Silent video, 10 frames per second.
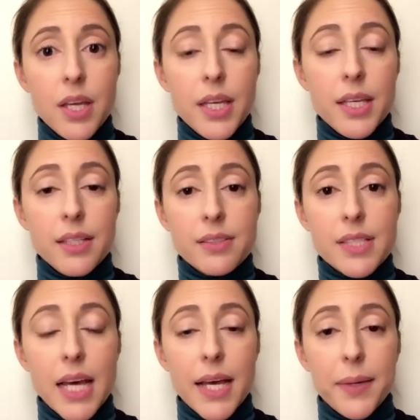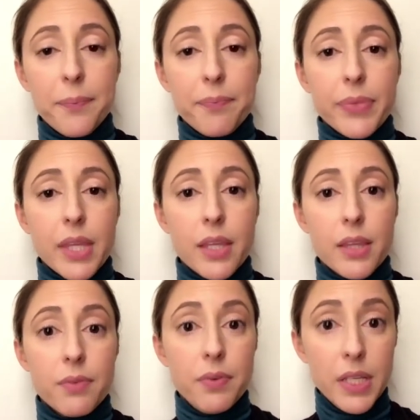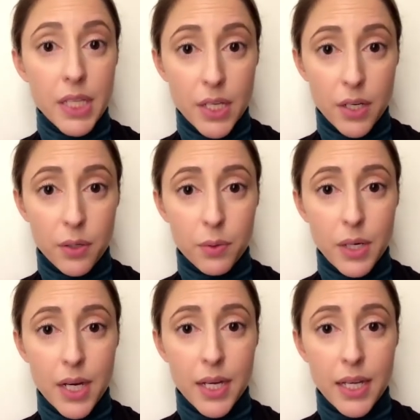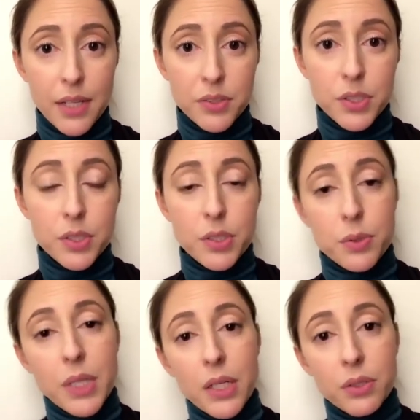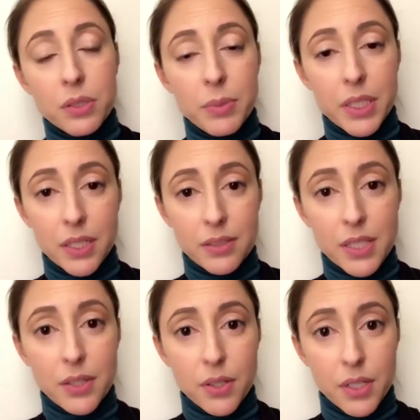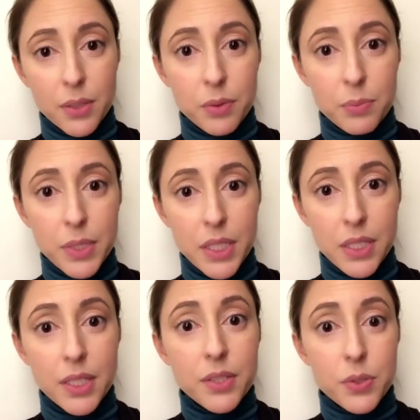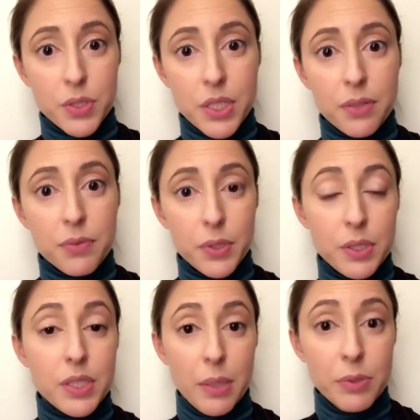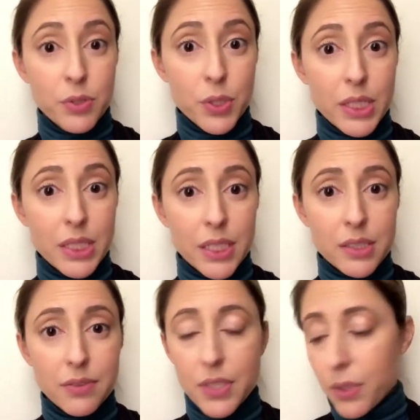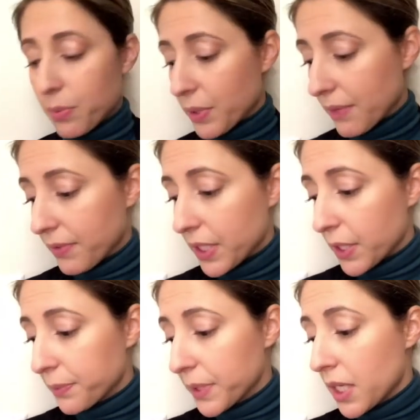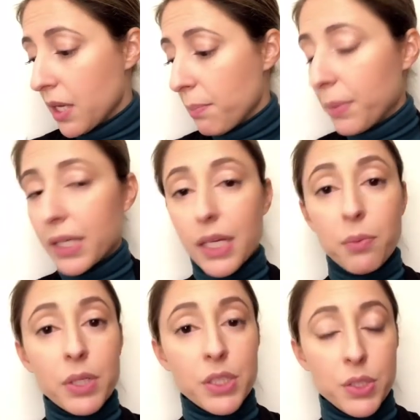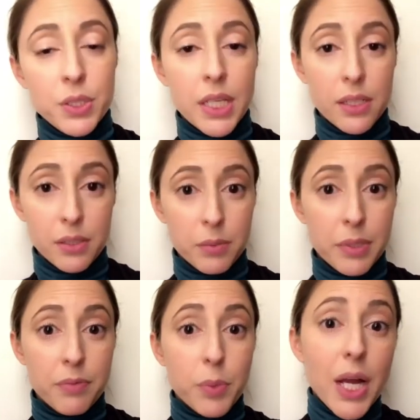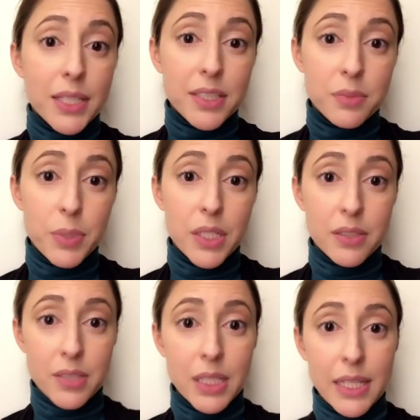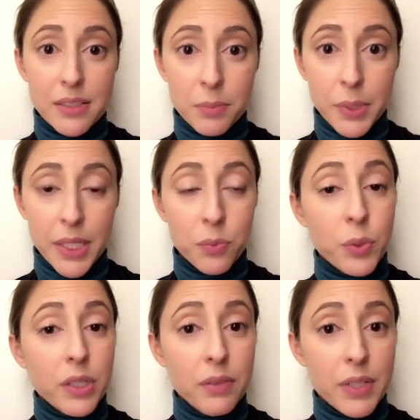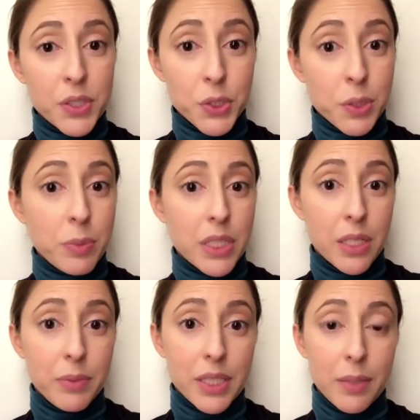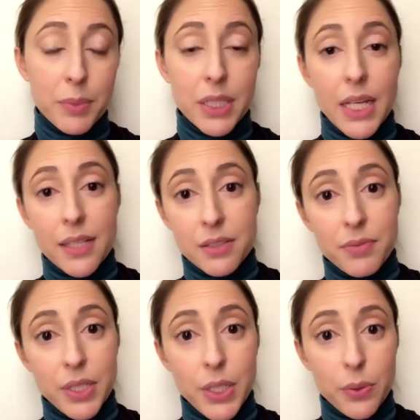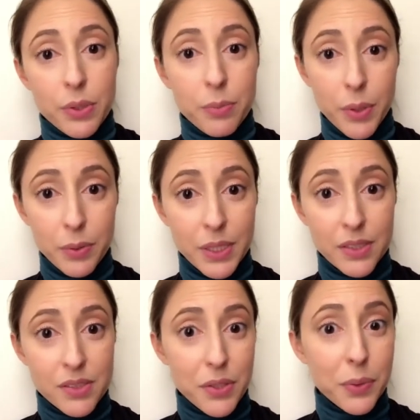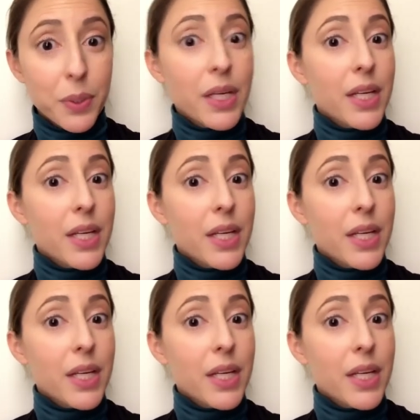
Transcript: is that the video I asked you to do, not only because I thought it would be interesting for you to demonstrate an activity through that video, but I wanted you to get a little bit of practice because the lesson plan will eventually be coming up and it has a video component. So